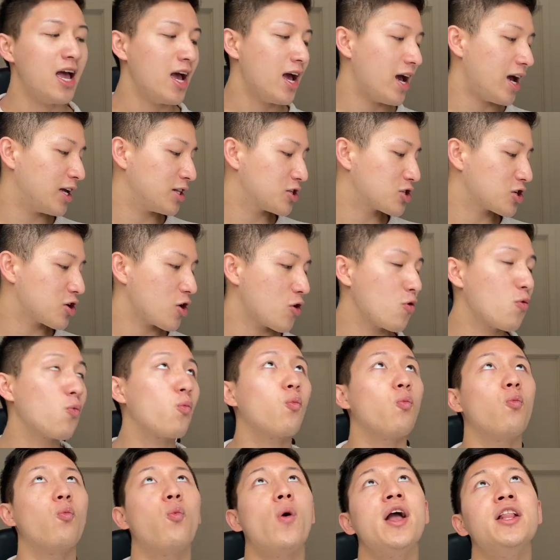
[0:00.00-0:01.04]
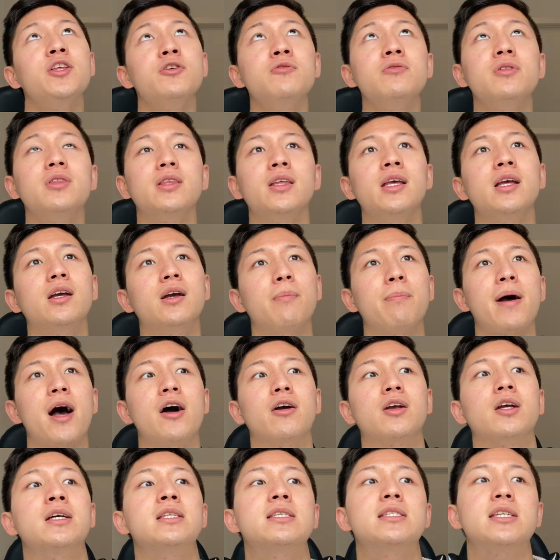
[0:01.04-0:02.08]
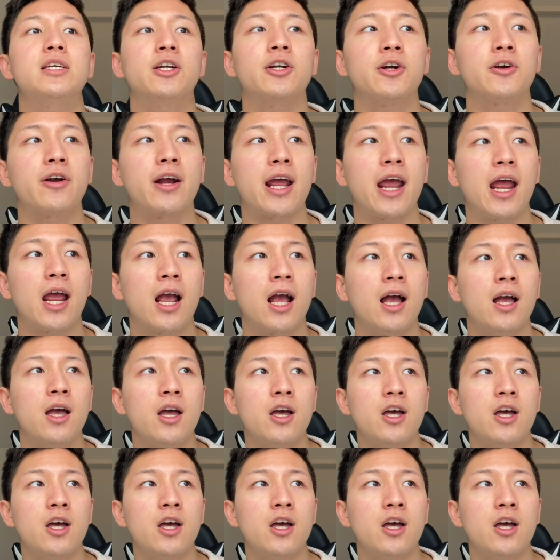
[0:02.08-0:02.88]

And so when you think about considering,